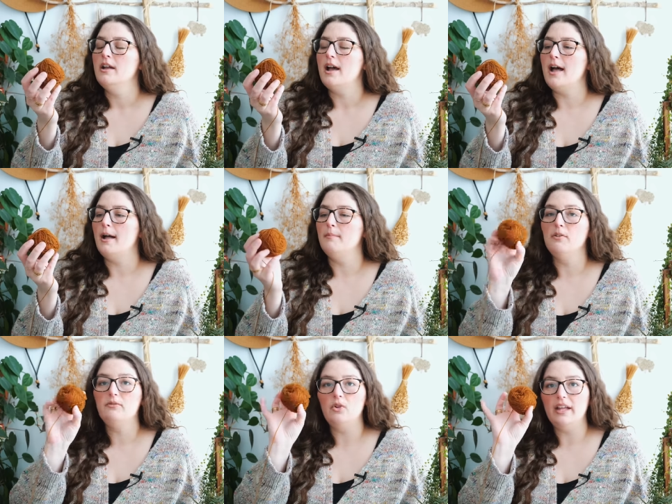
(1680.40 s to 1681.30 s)
the
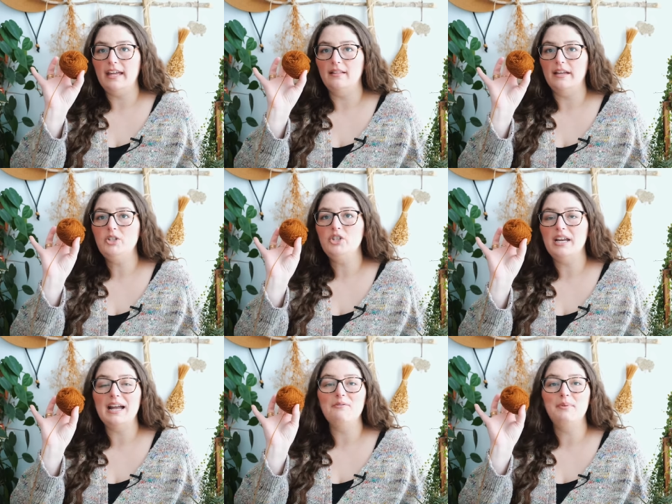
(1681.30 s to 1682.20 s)
full English,
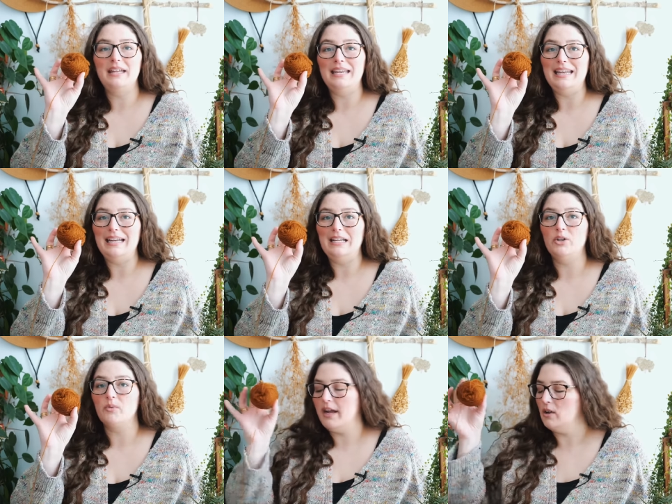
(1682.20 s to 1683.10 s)
and I've been knitting in
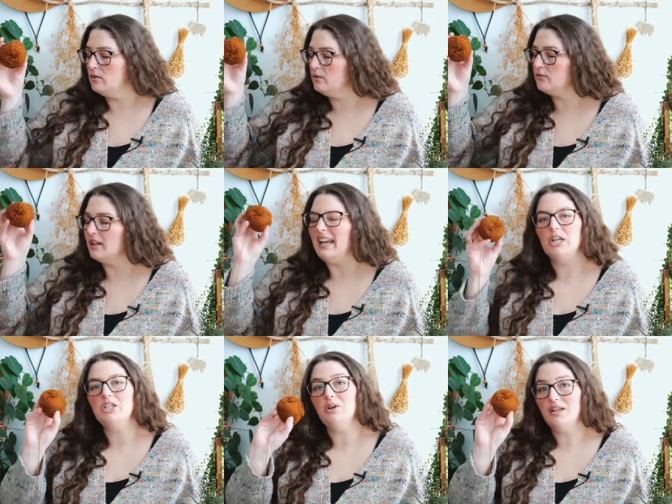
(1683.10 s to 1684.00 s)
around for like
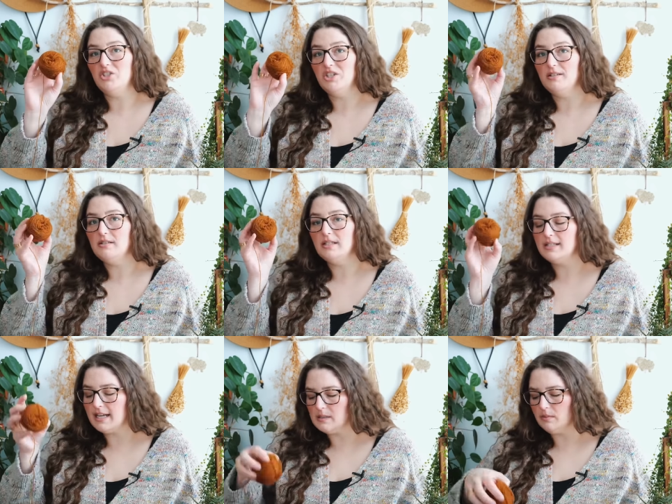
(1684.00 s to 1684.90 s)
2 inches since
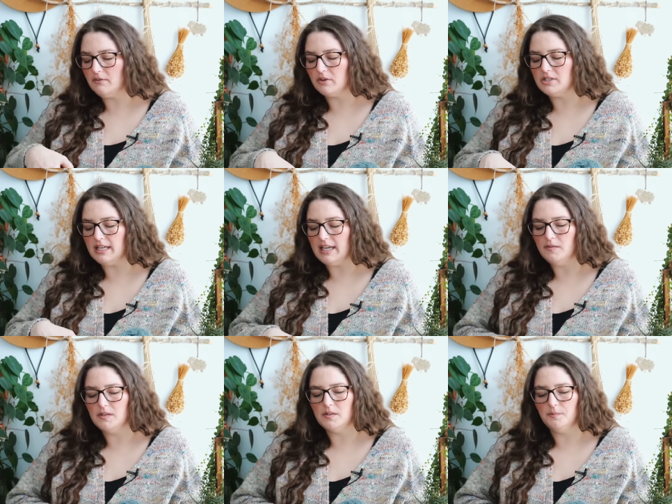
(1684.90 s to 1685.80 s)
I split for
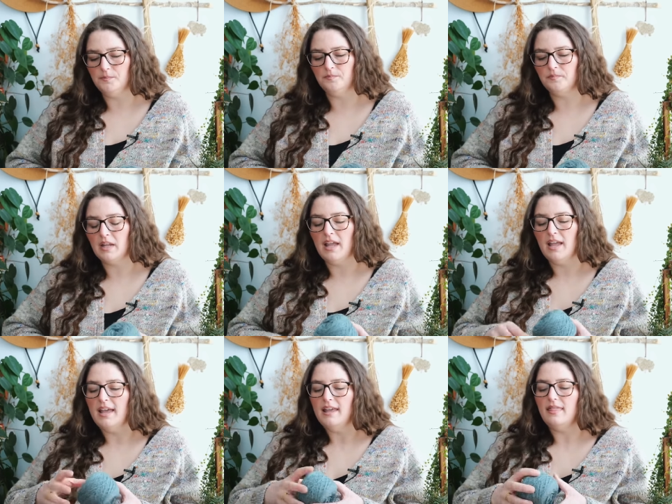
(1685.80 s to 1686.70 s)
sleeves.
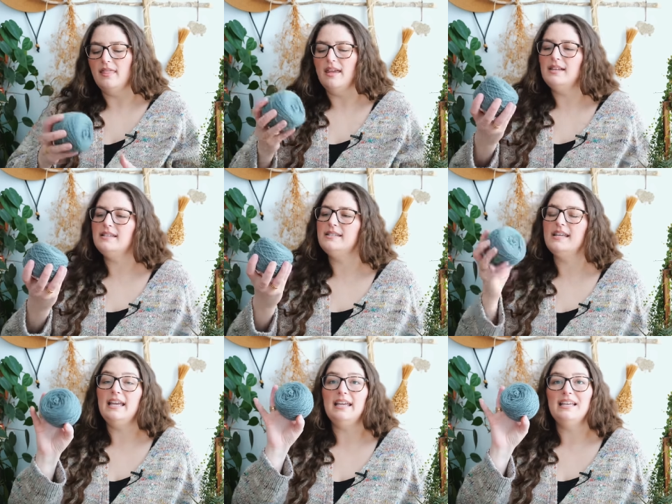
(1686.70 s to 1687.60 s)
This
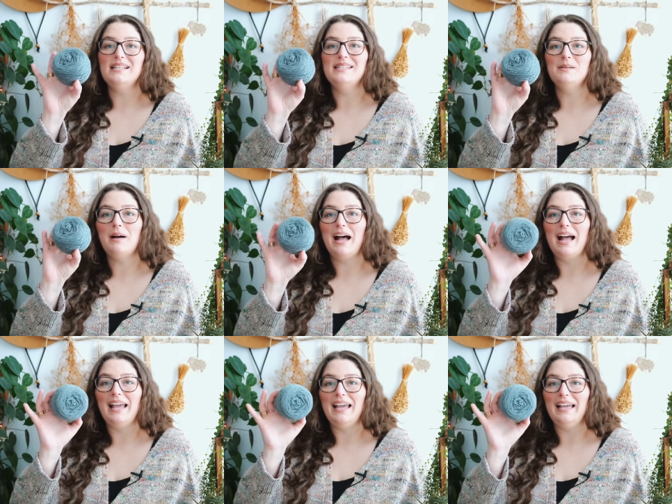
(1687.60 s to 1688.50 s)
is
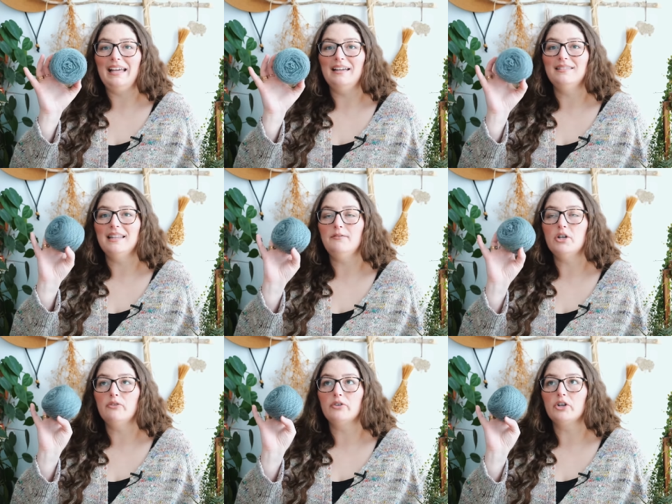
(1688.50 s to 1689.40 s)
my
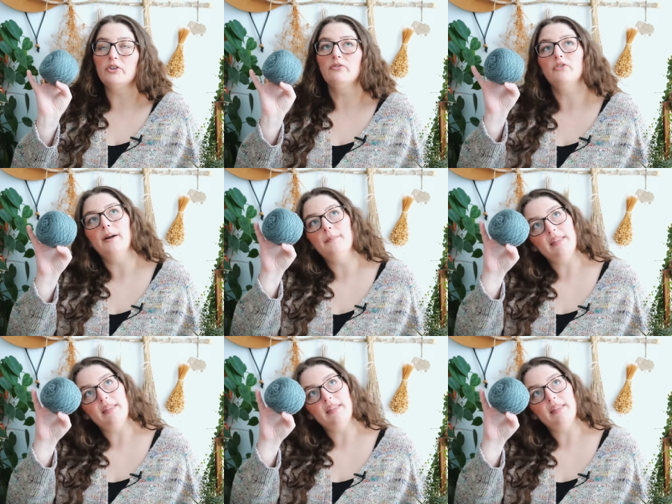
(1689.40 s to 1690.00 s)
leftover from